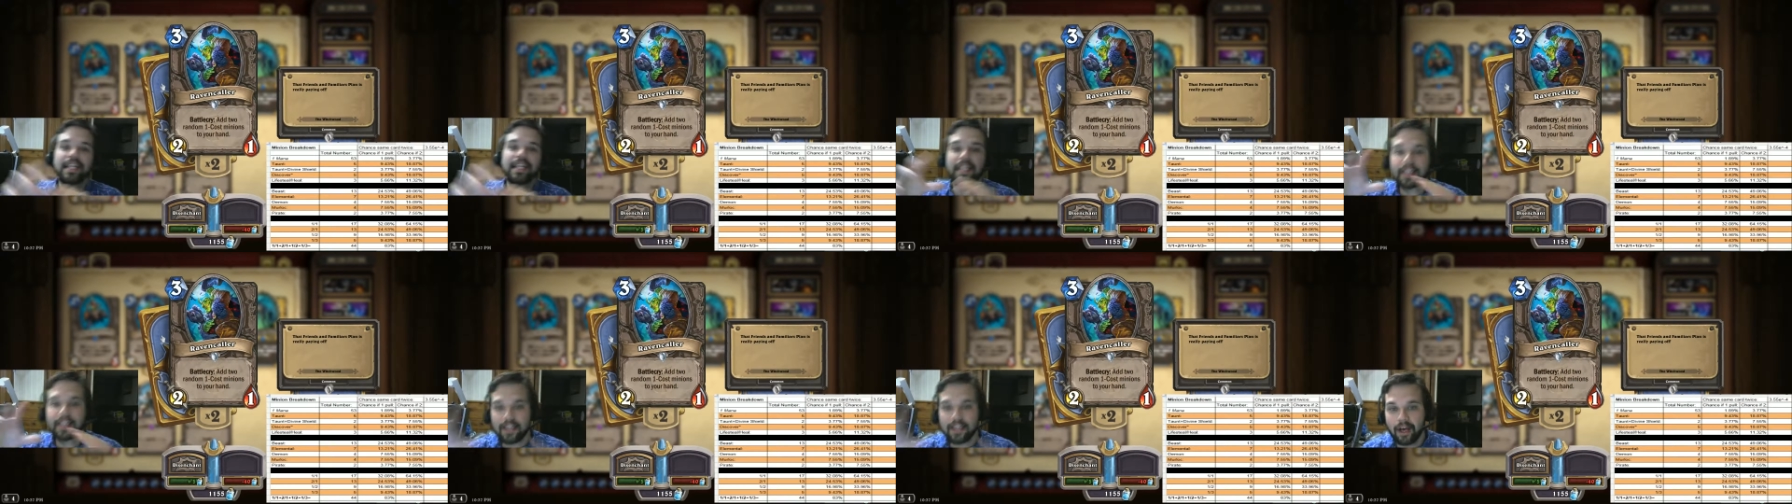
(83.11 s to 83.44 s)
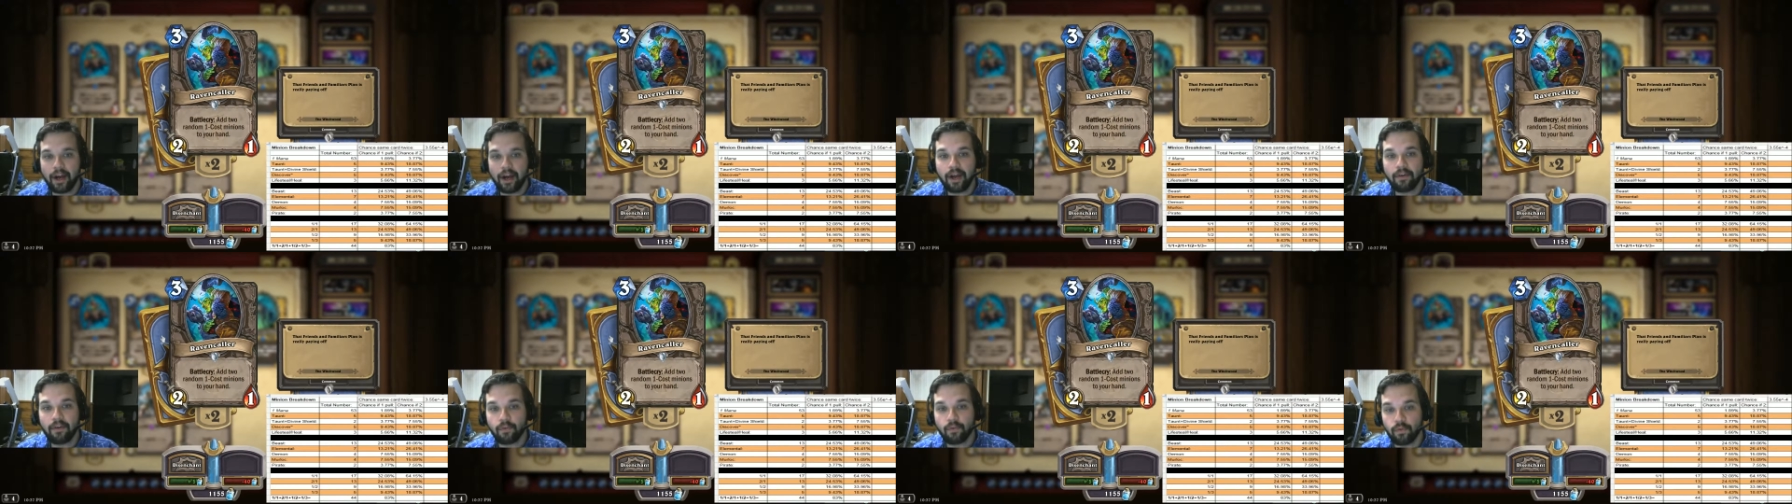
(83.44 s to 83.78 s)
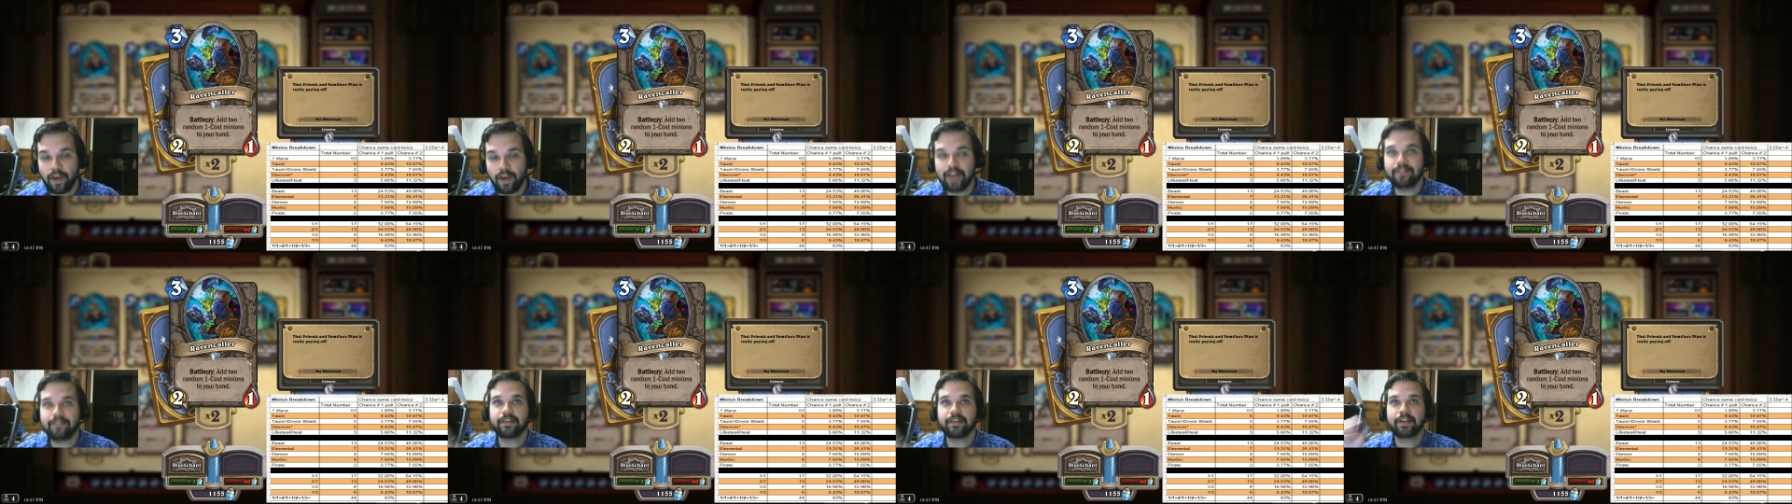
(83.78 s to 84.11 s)
The
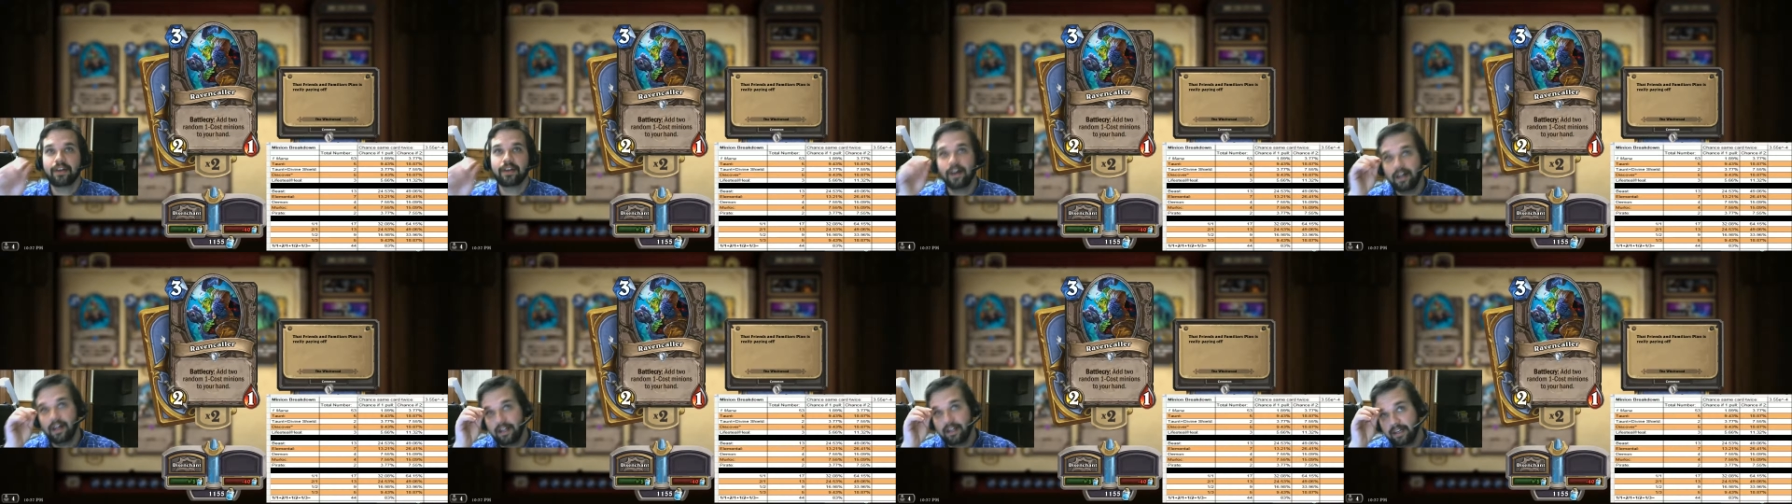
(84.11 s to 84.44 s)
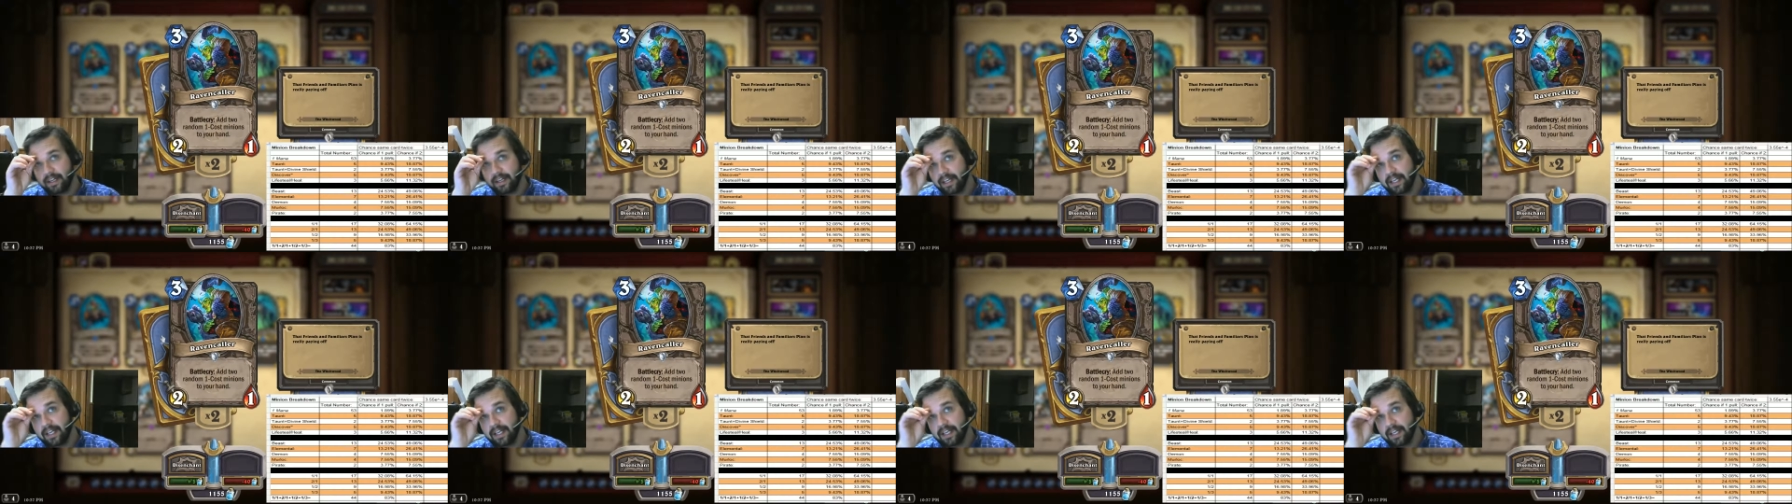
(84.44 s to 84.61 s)
Ravencaller.